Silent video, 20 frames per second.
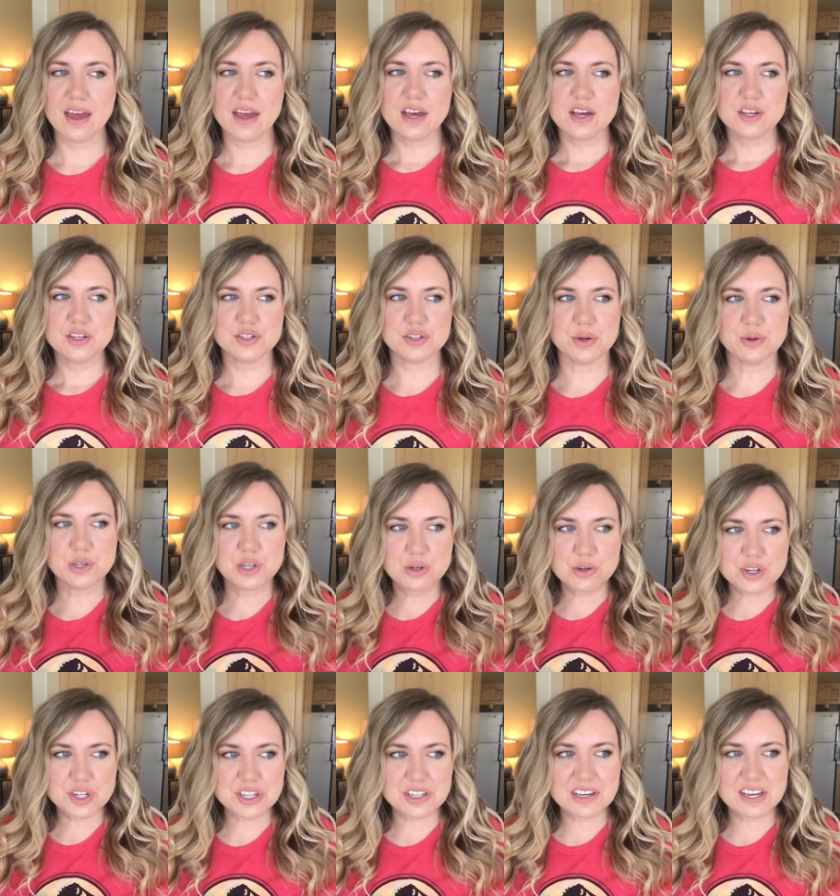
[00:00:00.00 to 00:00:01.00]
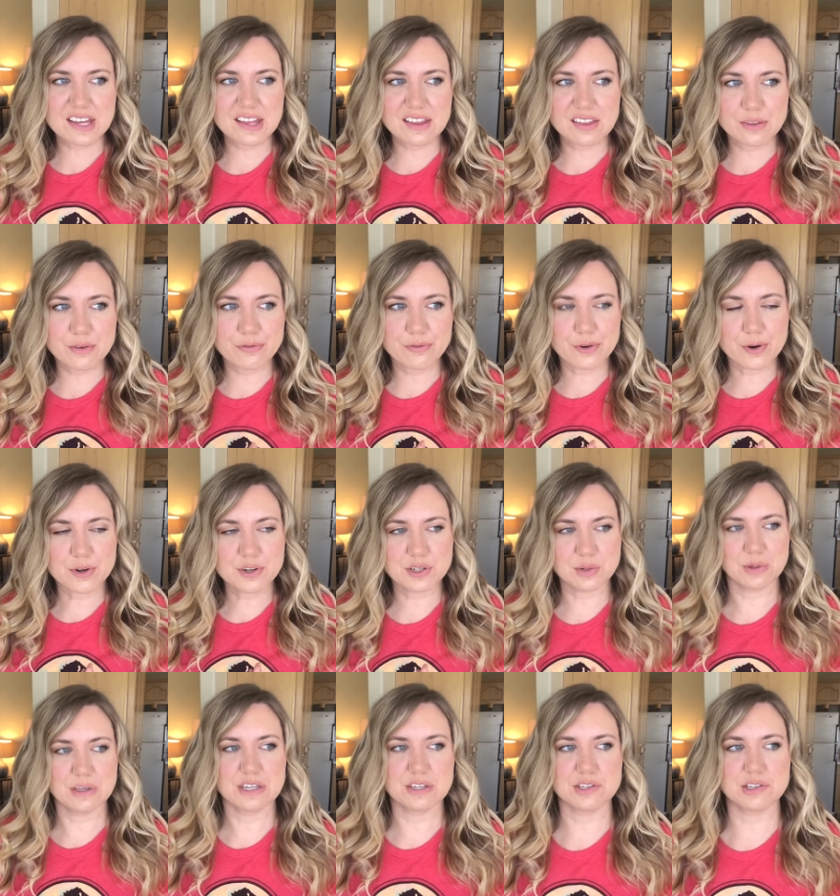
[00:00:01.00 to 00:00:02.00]
So usually the first
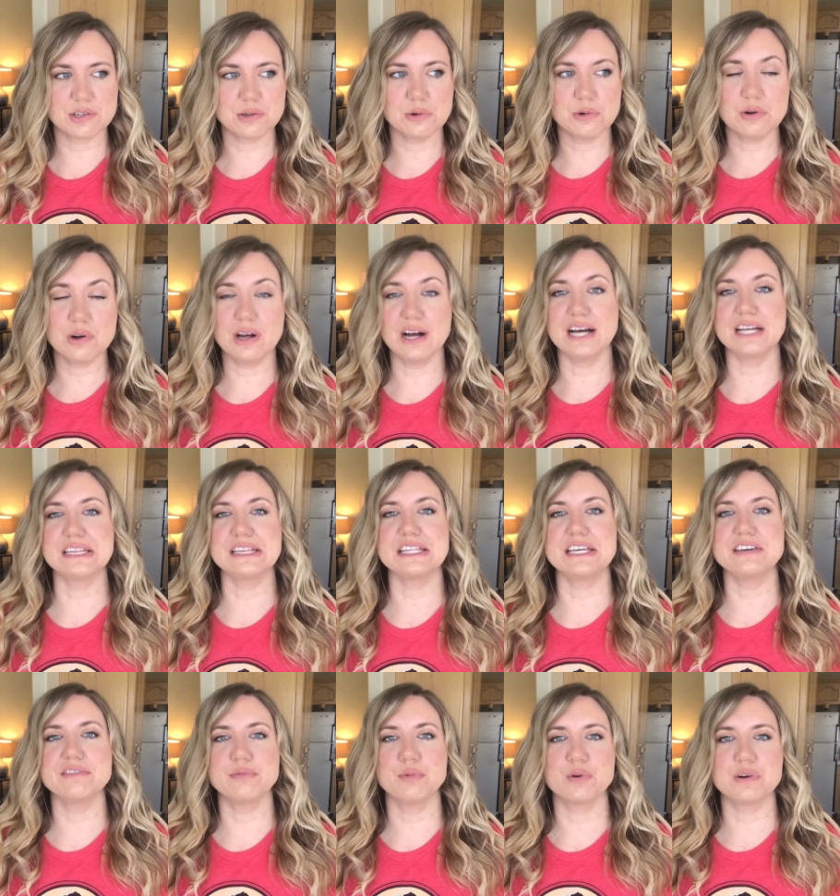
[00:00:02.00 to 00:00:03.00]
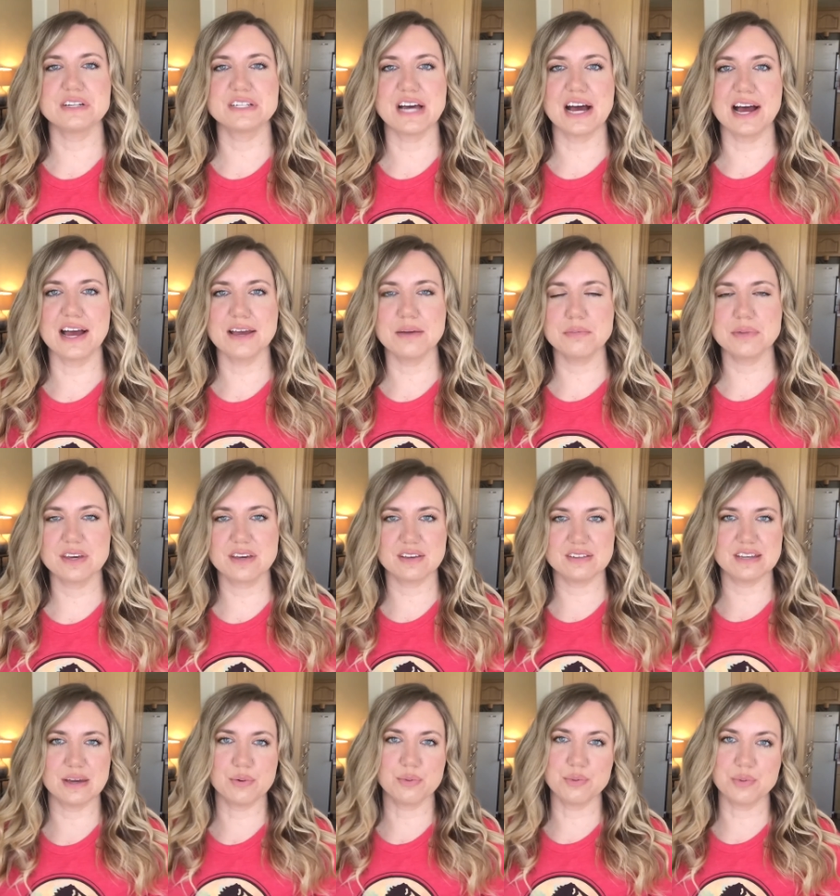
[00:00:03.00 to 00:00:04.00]
week of school, I leave more time
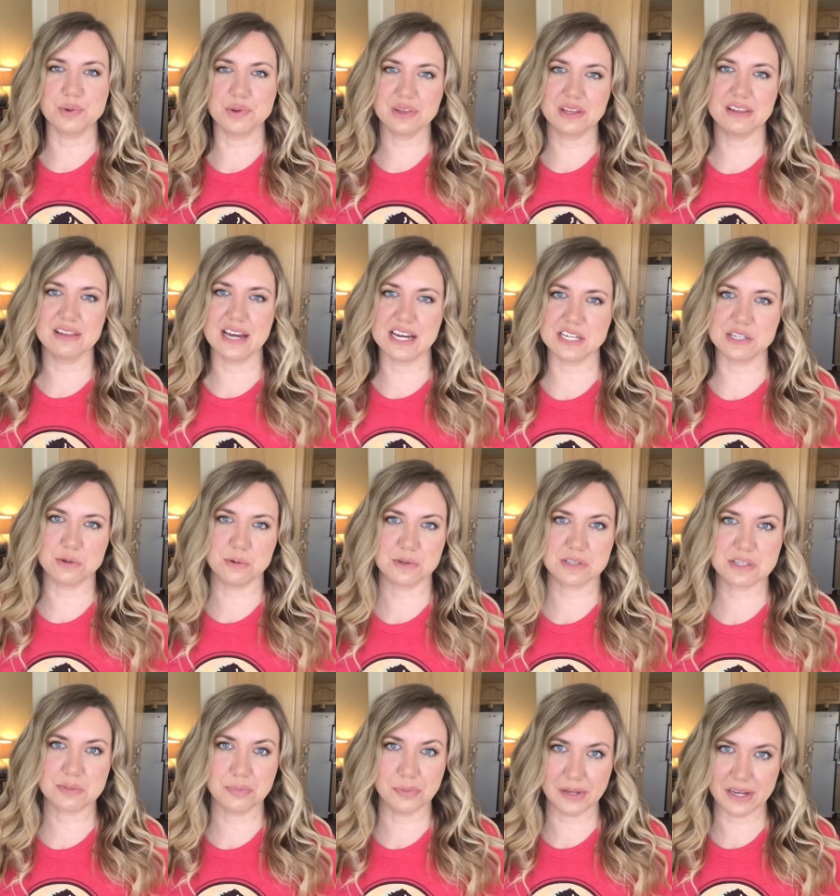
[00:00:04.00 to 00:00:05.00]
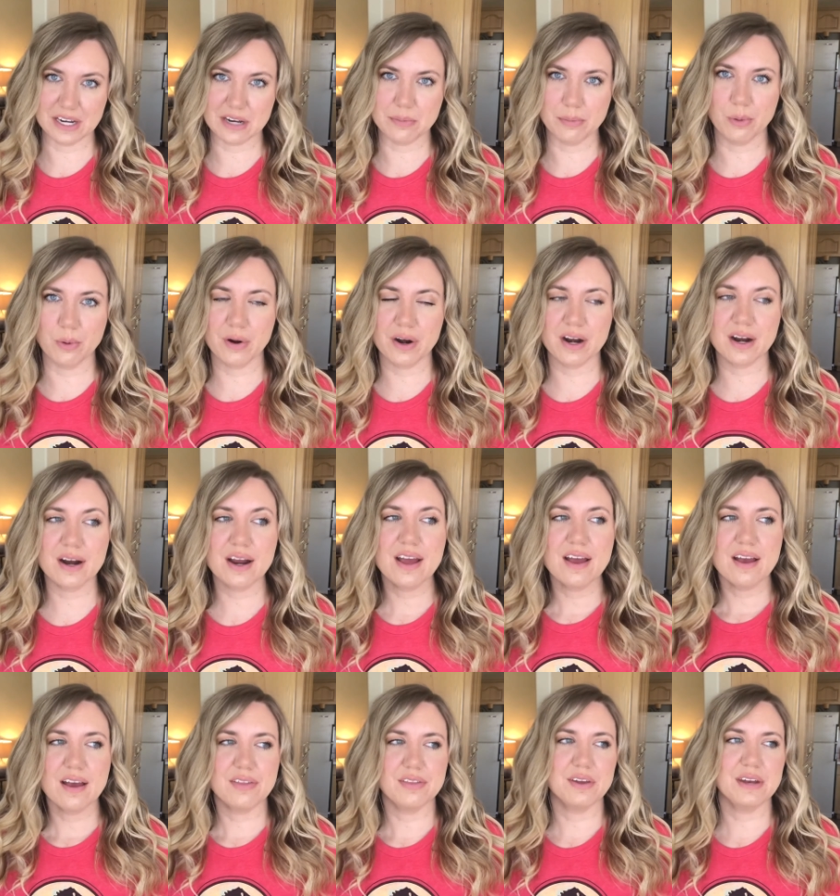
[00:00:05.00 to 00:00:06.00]
because I really like to explain it more.
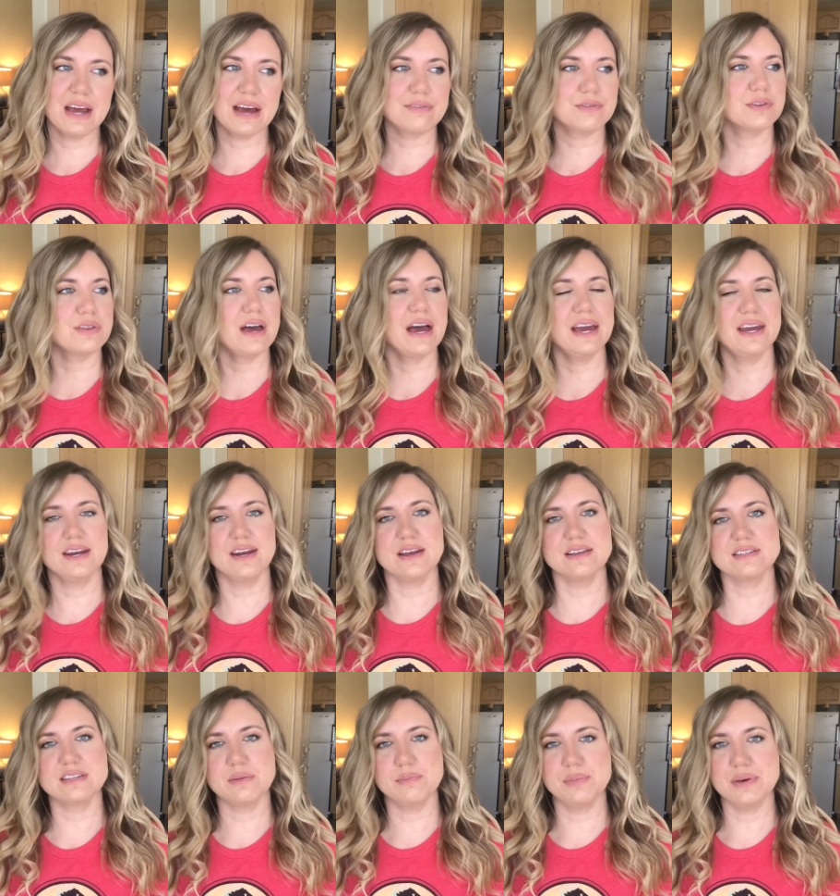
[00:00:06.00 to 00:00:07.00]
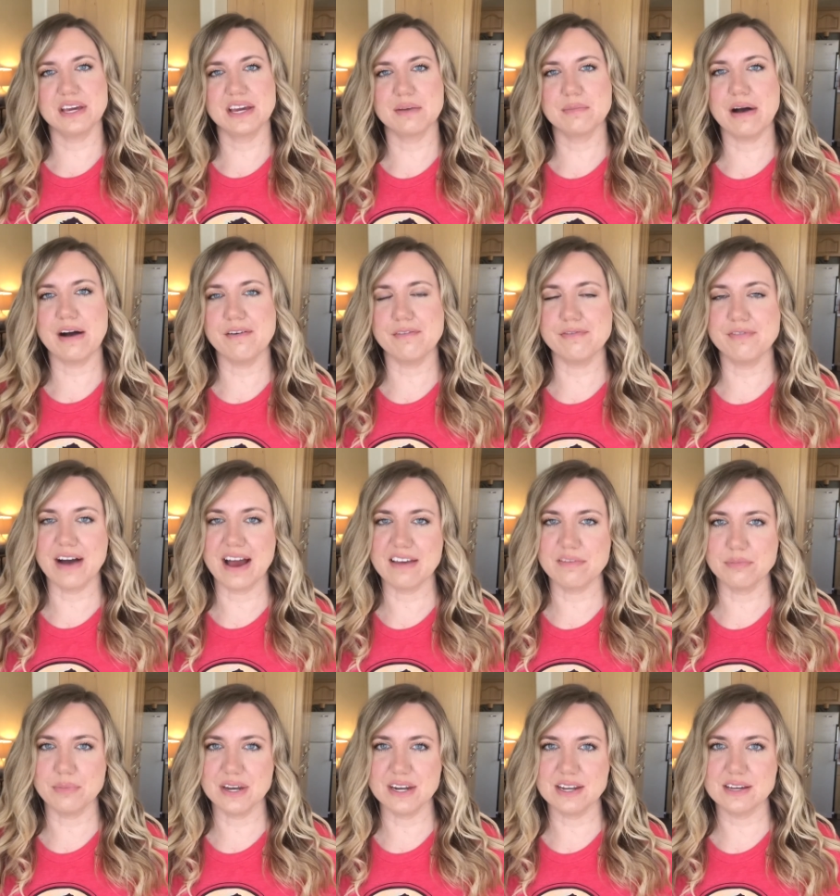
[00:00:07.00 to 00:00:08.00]
Then after that, it ends up being about
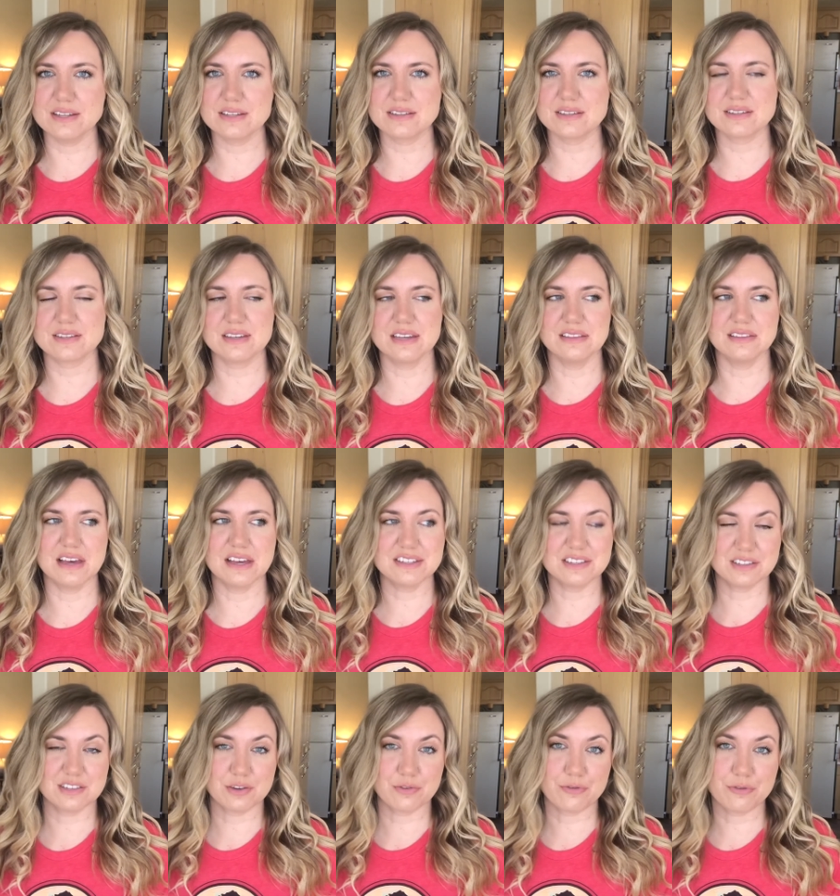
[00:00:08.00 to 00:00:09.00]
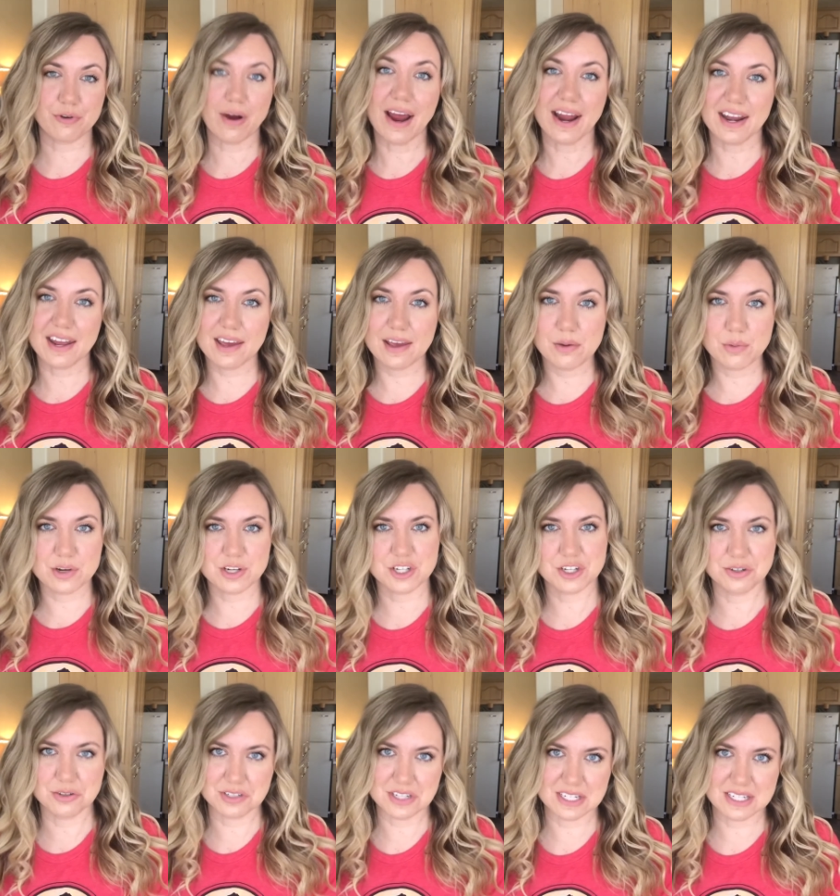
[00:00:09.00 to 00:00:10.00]
5 minutes, unless it's a Friday,
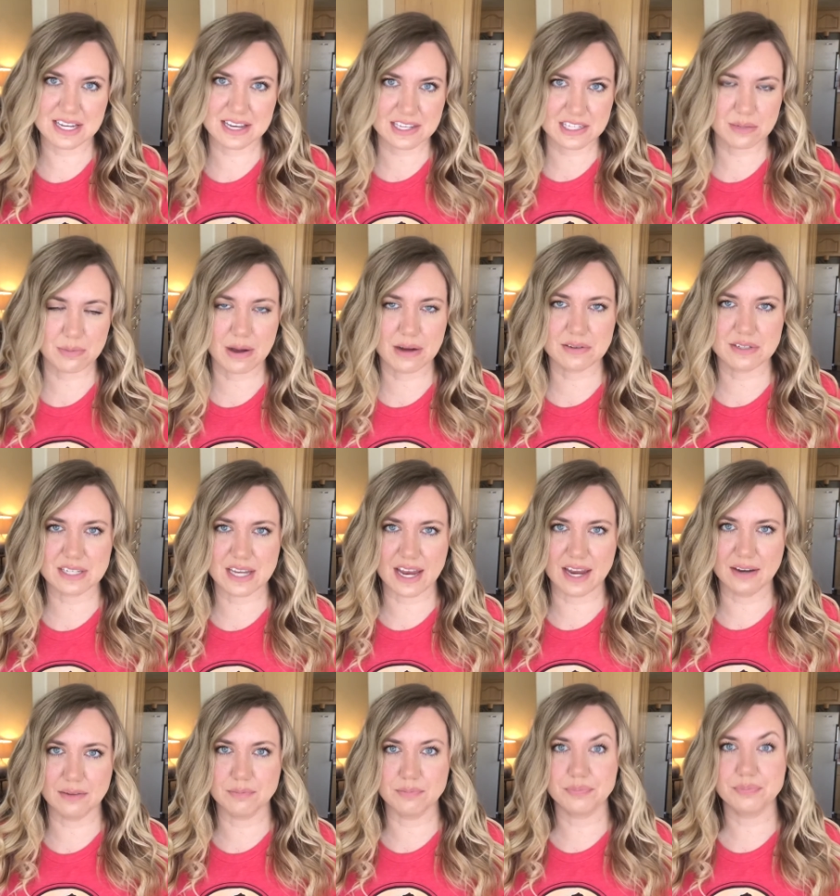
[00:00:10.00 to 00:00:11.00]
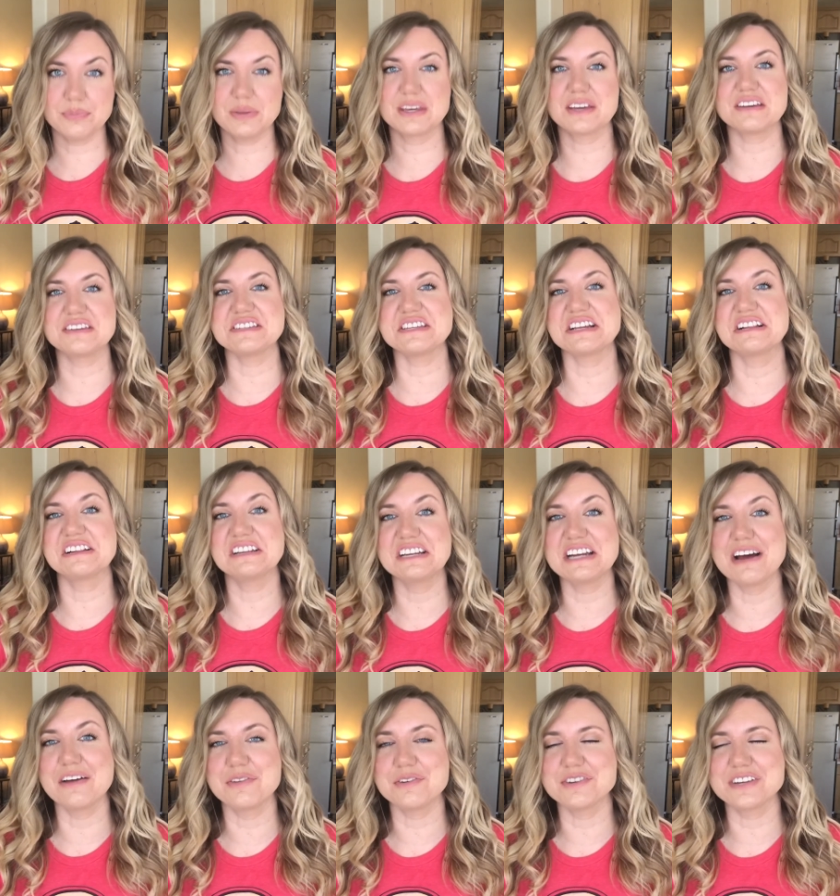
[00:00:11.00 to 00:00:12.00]
which usually takes about 10 because they
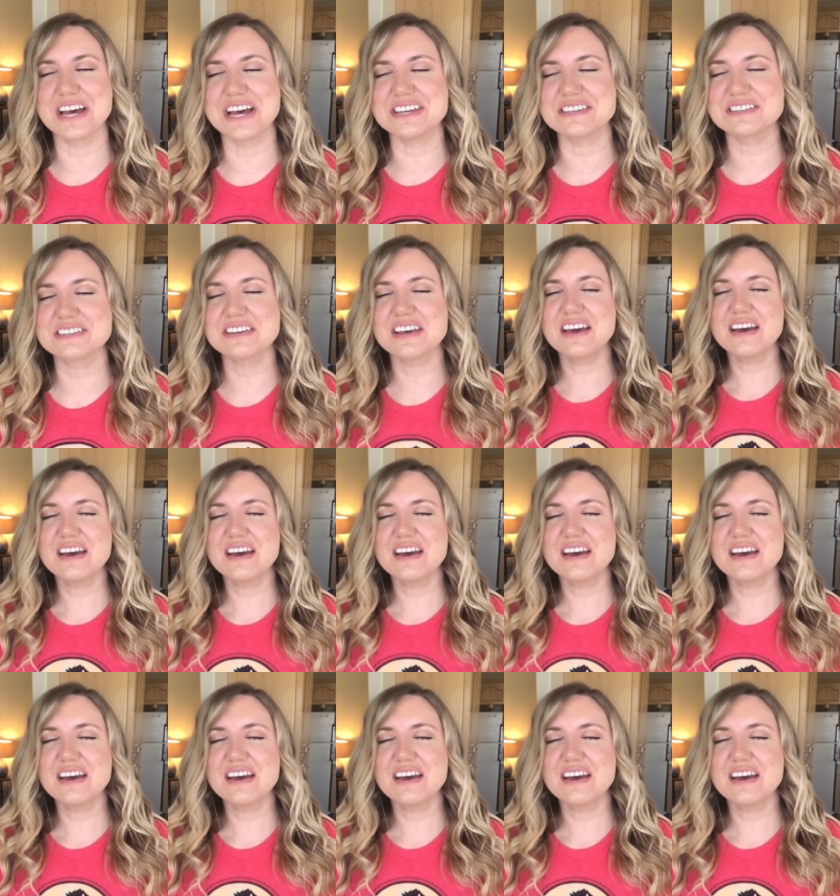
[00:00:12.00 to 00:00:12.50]
clean out their desks.